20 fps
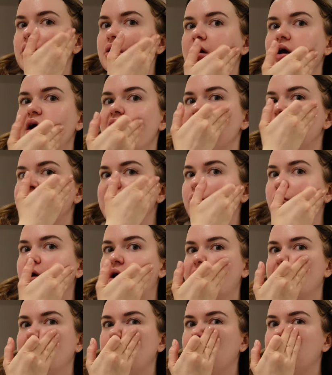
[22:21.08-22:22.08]
I have been
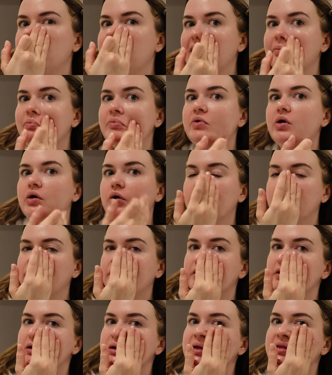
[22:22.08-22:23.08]
working with them
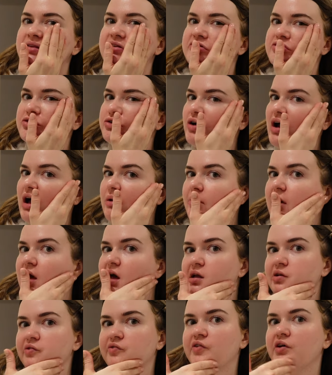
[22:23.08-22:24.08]
on an Instagram
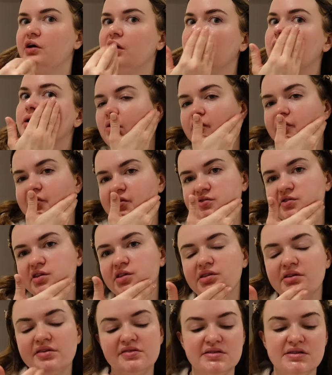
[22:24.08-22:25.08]
advert. Uh, obviously
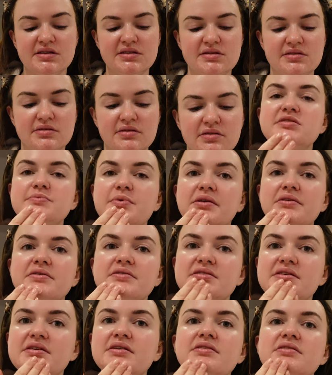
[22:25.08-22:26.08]
this isn't
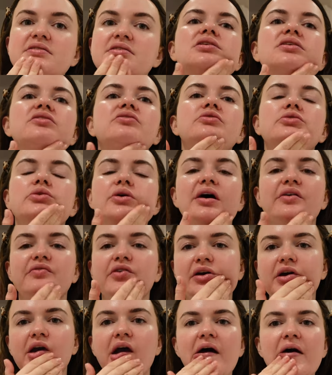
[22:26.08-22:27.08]
sponsored. I do have
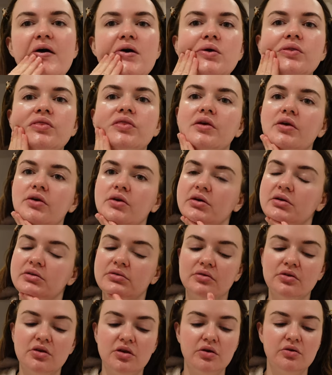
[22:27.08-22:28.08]
a code that you
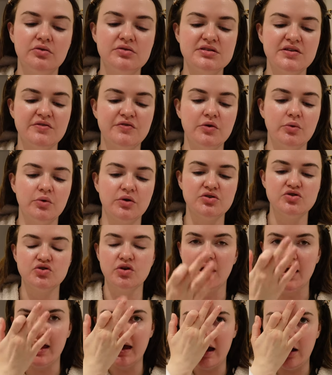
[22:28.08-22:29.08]
can use if you want to
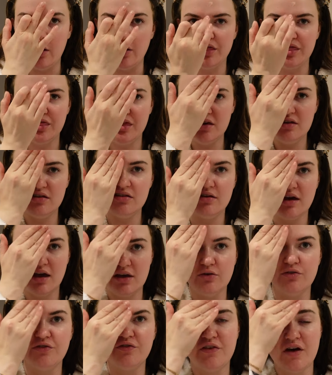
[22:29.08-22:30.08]
try it out. I think you get
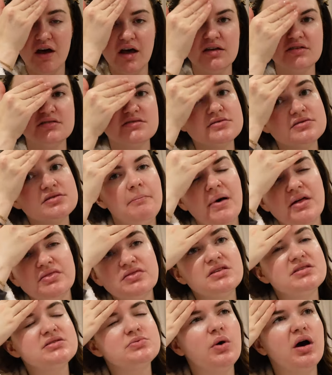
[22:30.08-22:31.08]
your first
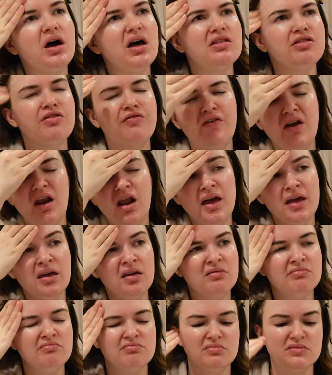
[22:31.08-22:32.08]
month's worth for like
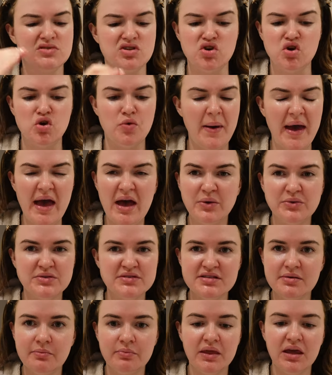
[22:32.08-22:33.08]
two pounds
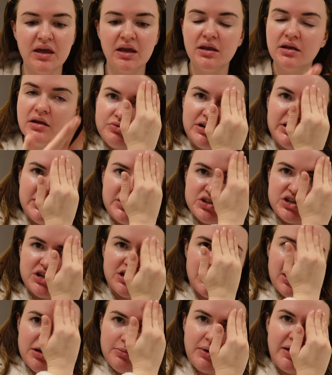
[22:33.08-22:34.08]
something really
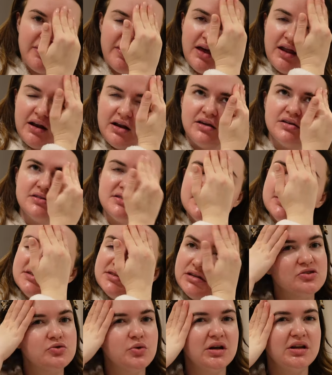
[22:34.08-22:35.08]
cheap and then
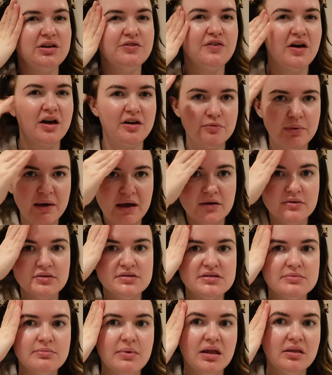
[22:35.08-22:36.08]
it's 25
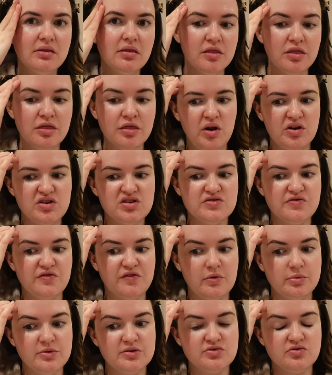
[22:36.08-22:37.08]
pounds a month which
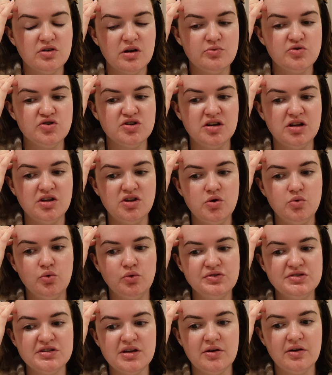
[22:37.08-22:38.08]
for prescription and you
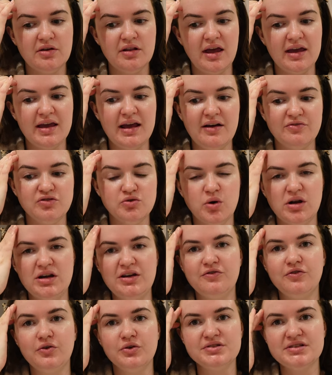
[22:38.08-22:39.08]
also like have
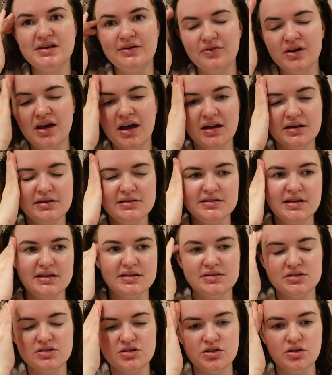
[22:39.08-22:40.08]
24 7
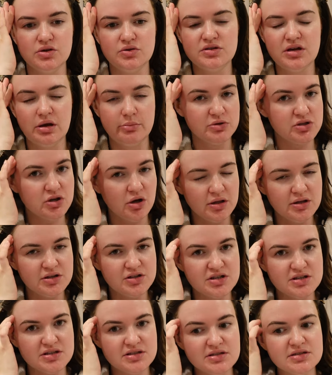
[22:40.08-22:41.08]
access to
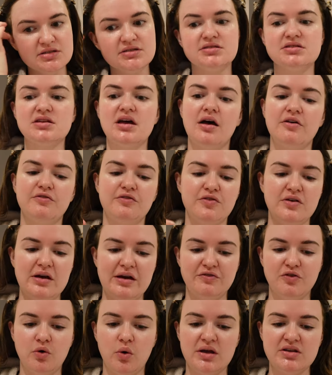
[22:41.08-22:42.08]
dermatologists and stuff if you
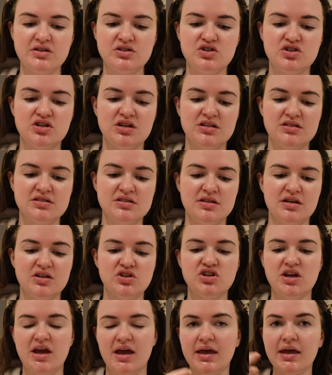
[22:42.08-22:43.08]
have questions and they
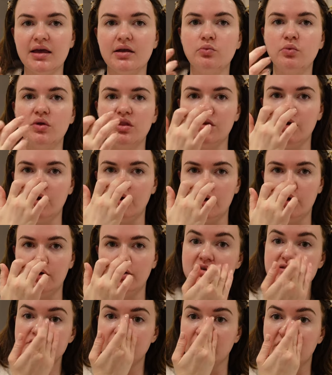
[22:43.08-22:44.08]
check in with you
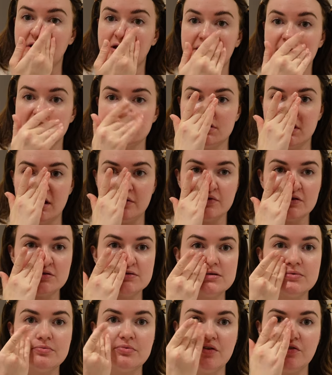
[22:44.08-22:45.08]
it's a really good service
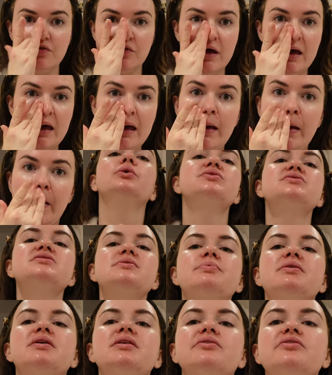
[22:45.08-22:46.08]
to be fair also
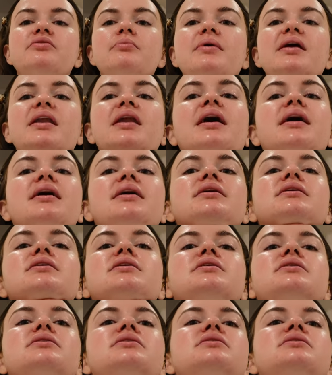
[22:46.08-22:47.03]
put this on my neck